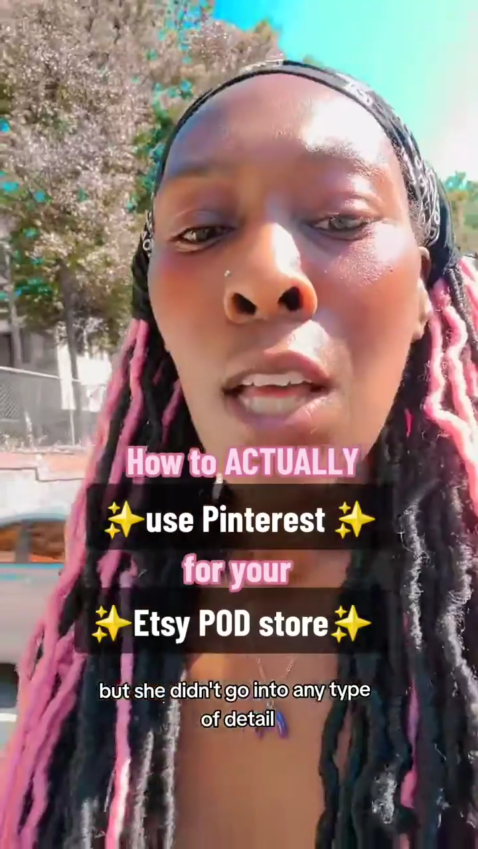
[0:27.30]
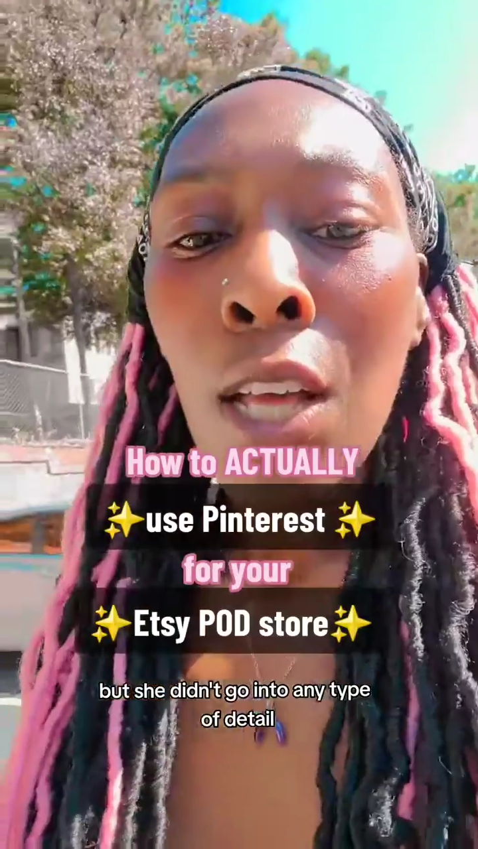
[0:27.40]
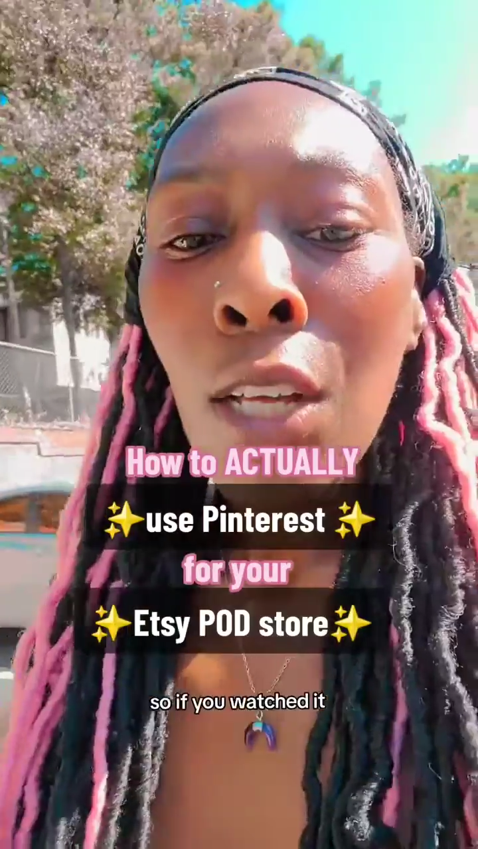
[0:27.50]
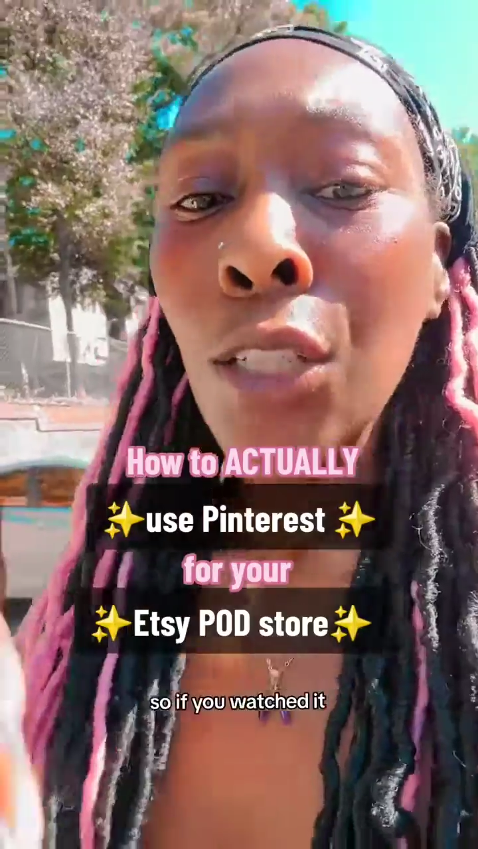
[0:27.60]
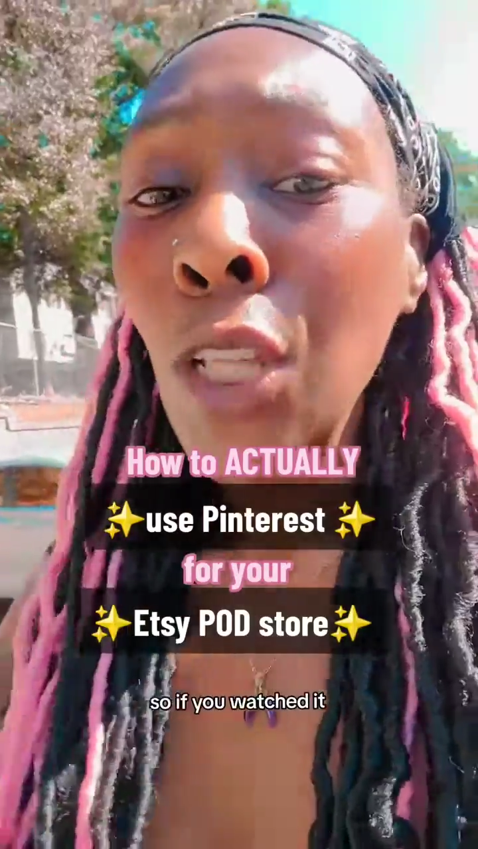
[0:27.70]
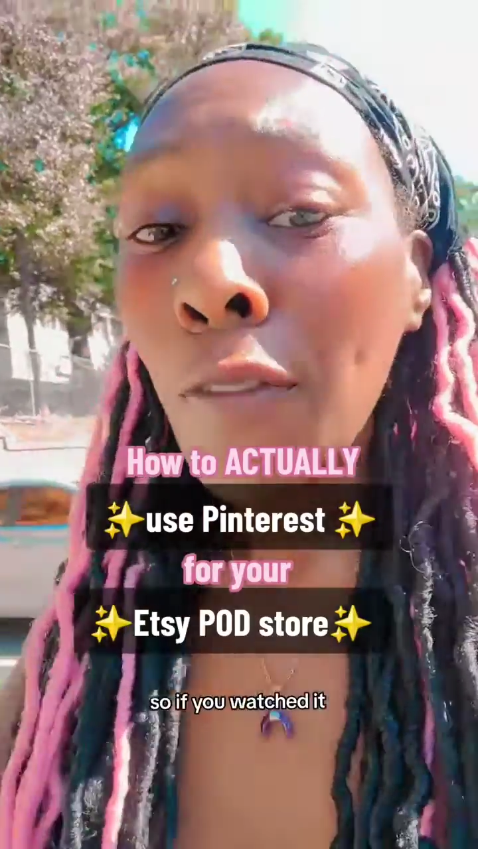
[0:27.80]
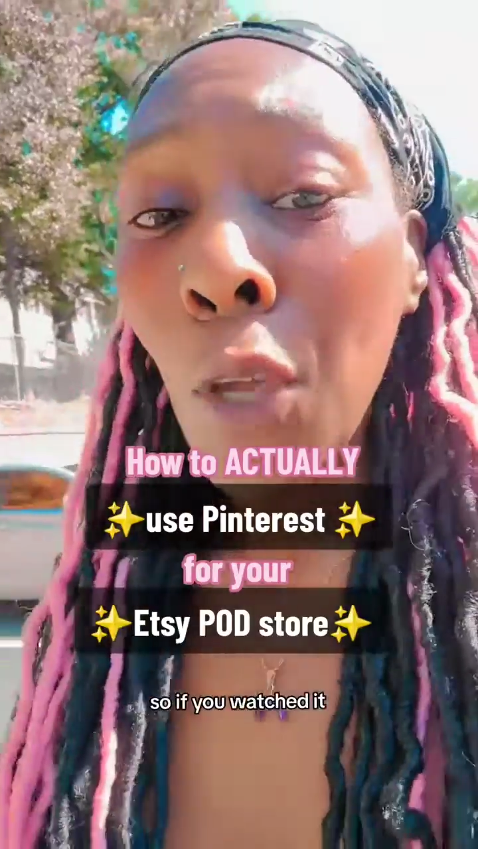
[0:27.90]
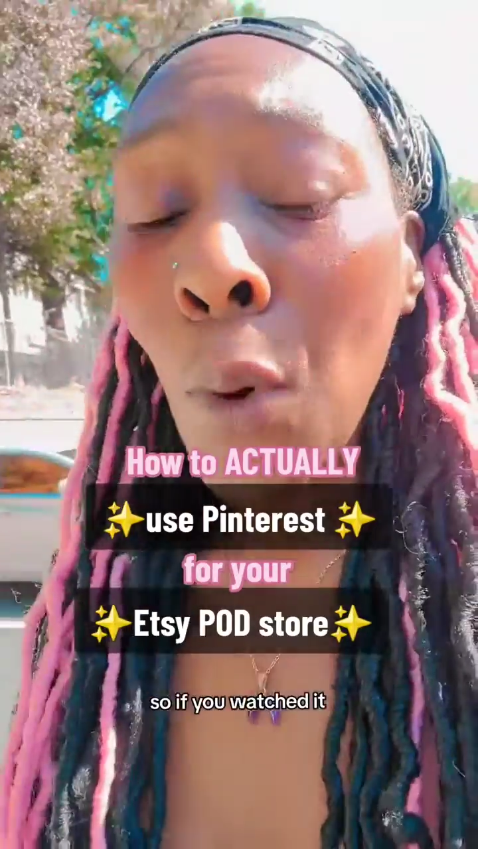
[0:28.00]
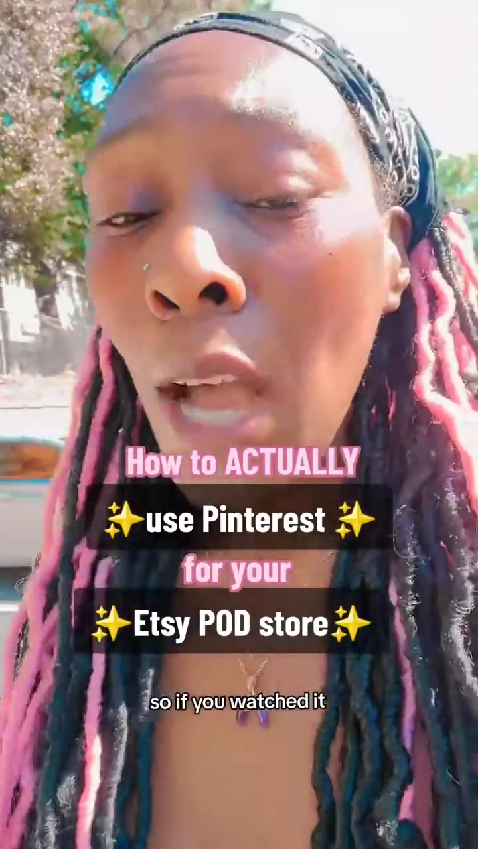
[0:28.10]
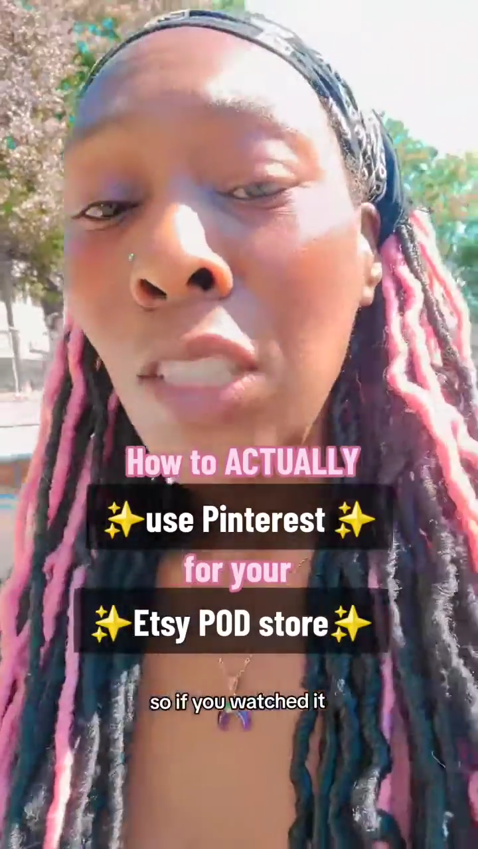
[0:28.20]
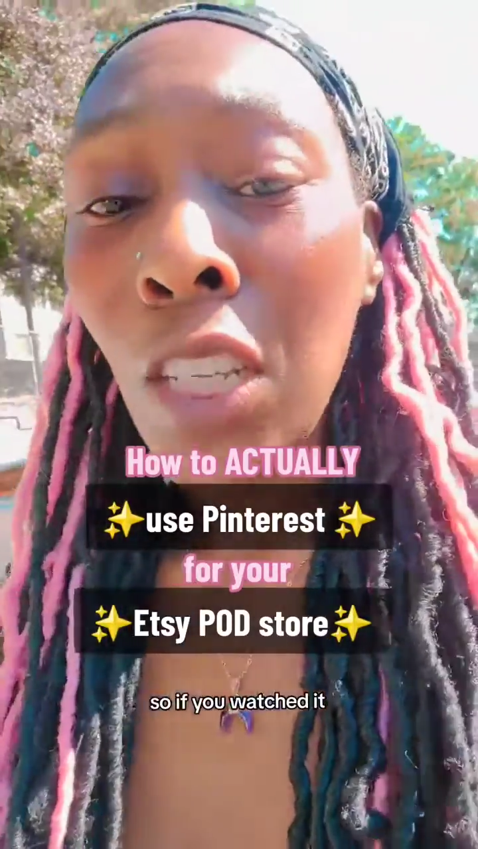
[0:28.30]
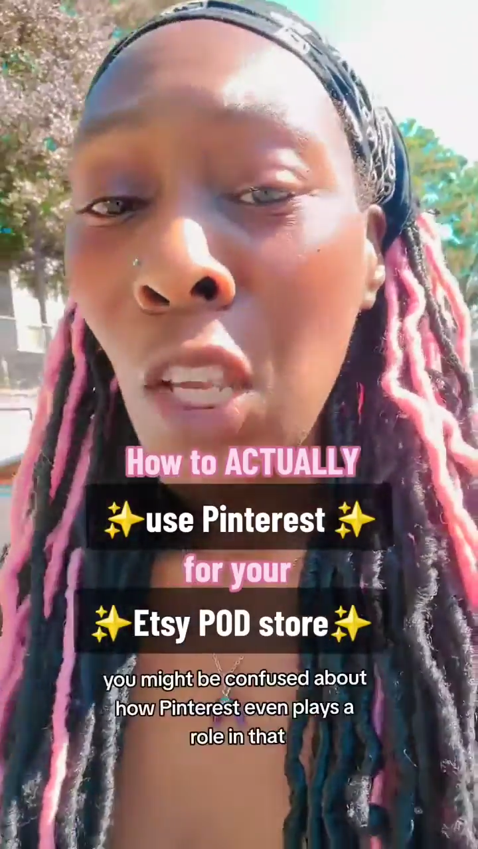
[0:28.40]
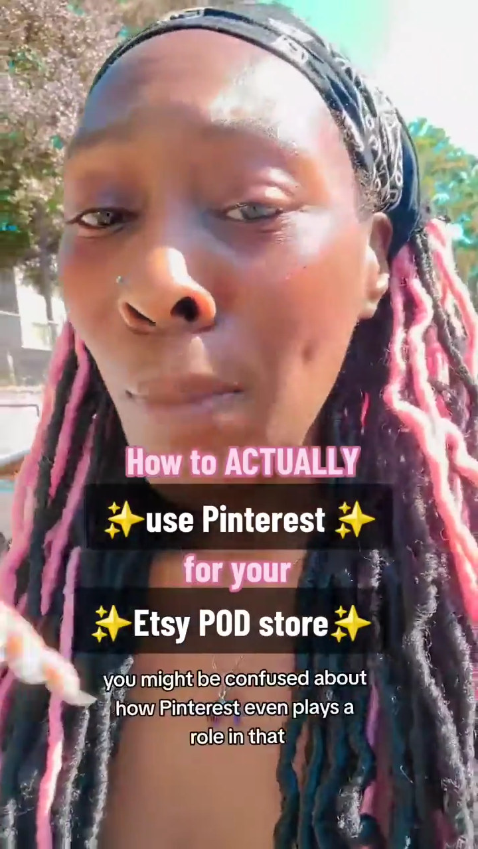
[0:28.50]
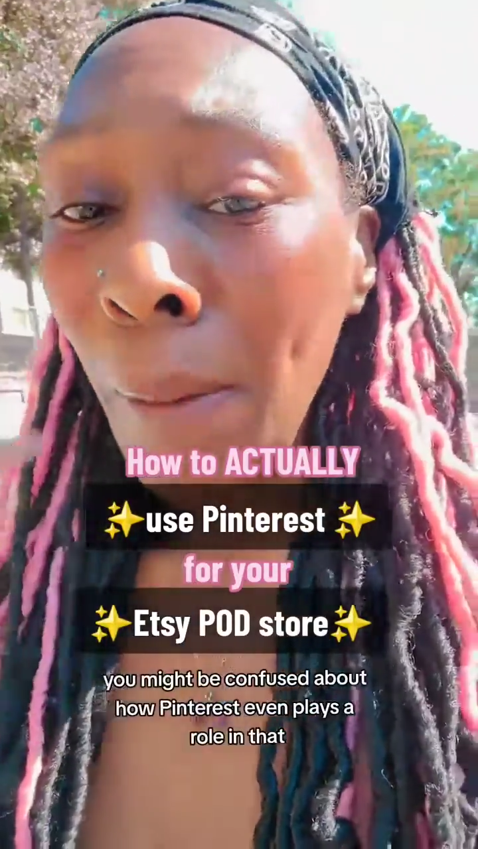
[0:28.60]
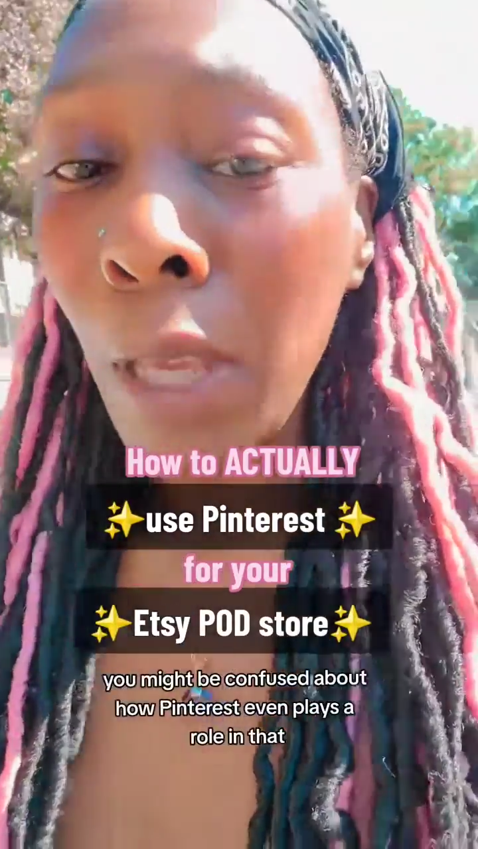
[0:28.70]
So if you watched it, you
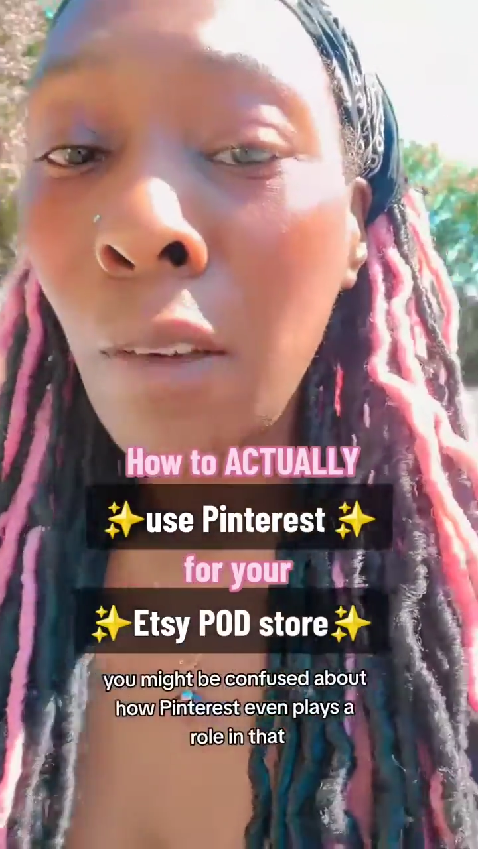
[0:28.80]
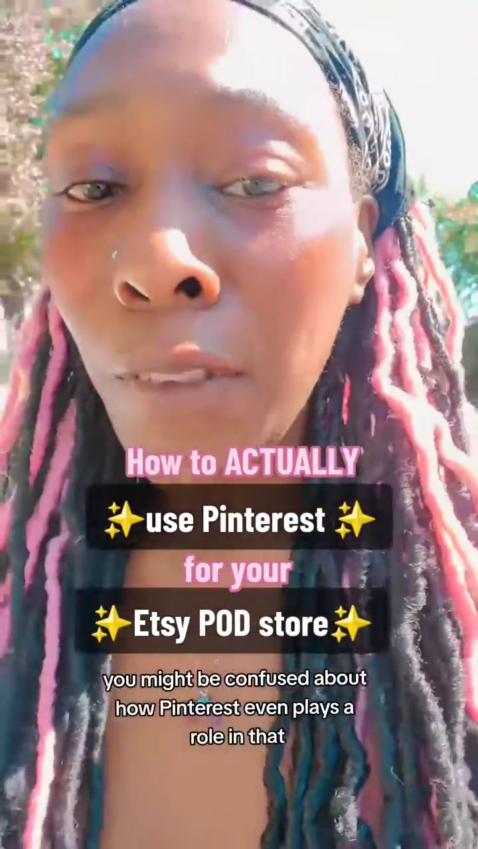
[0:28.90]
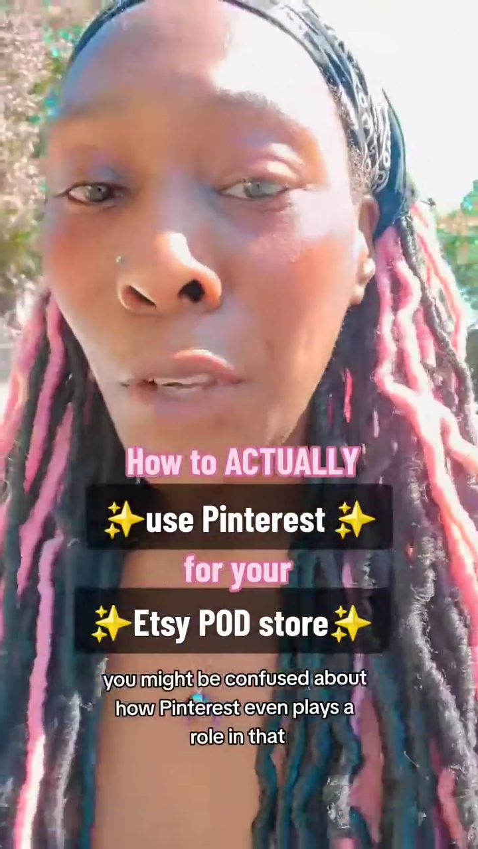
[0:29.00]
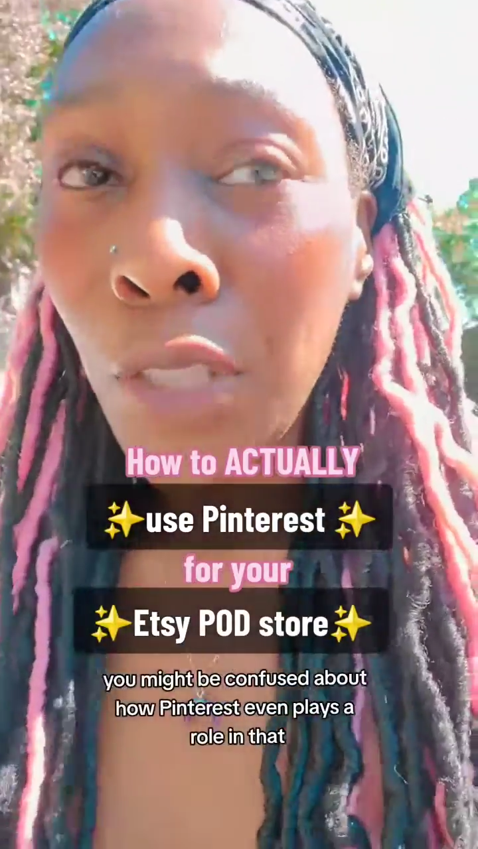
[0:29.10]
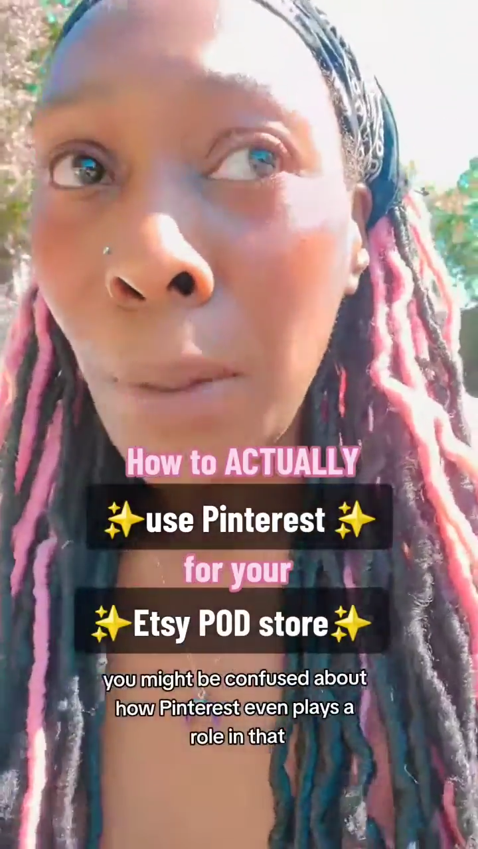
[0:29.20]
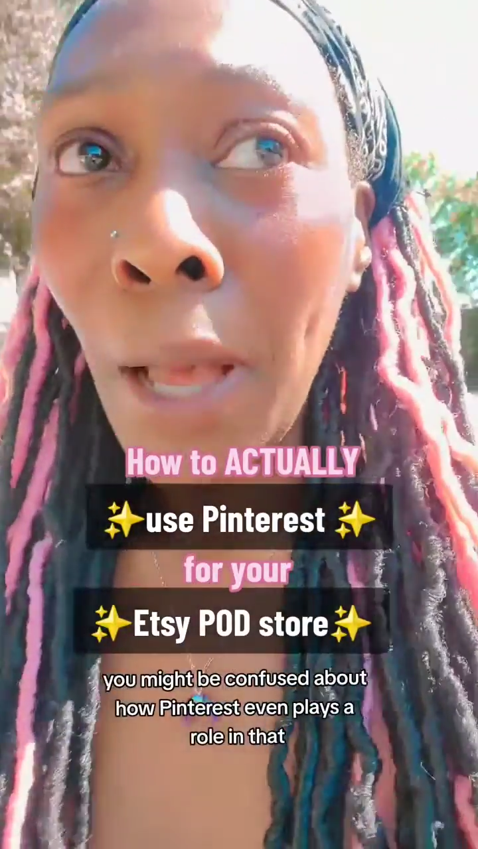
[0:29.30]
might be confused about